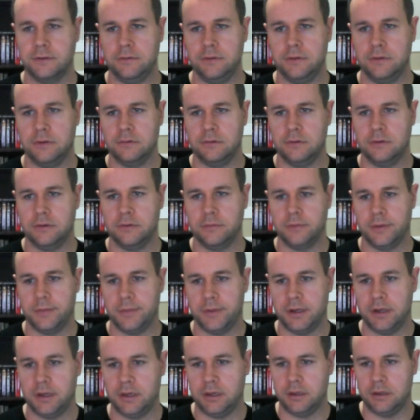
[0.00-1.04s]
you don't know about
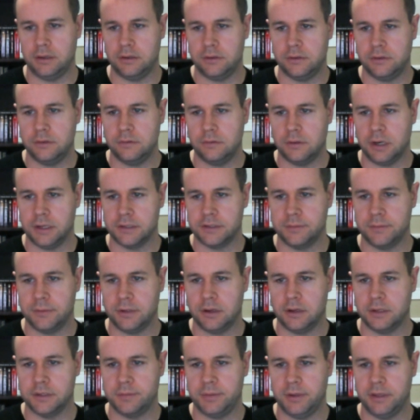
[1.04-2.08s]
my two awesome
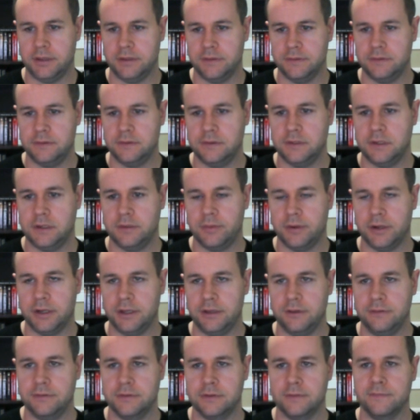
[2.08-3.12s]
dogs, Bailey and Susie, but I
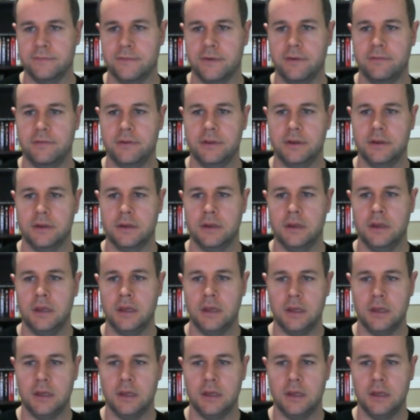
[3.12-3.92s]
use them for everything.